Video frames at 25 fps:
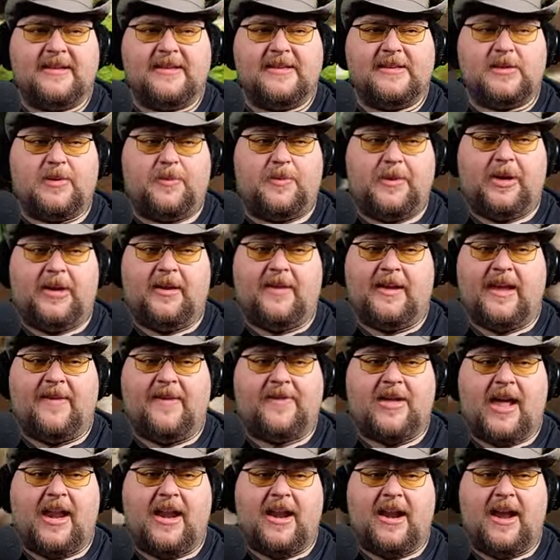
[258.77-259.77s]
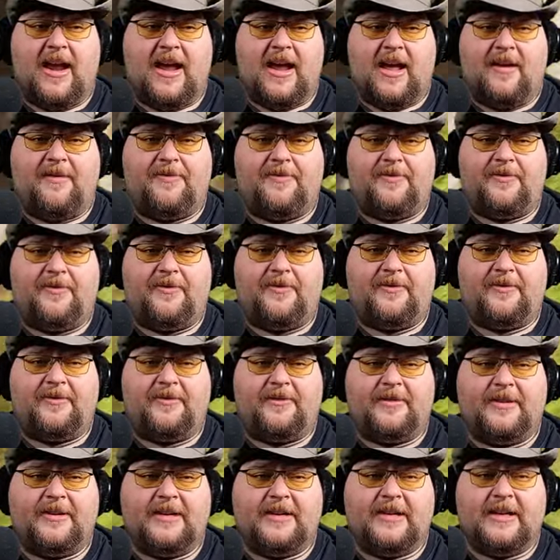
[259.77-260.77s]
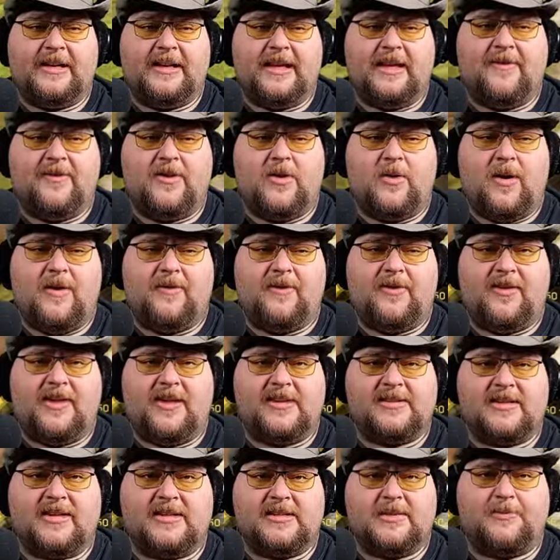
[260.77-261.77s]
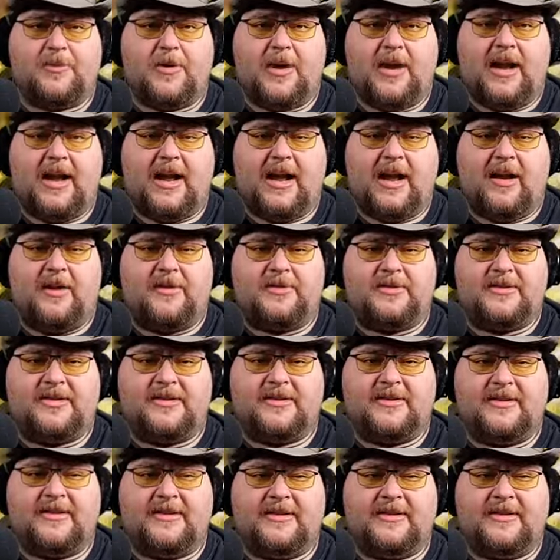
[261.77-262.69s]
so apparently I've got enough, even though everything's all spread out.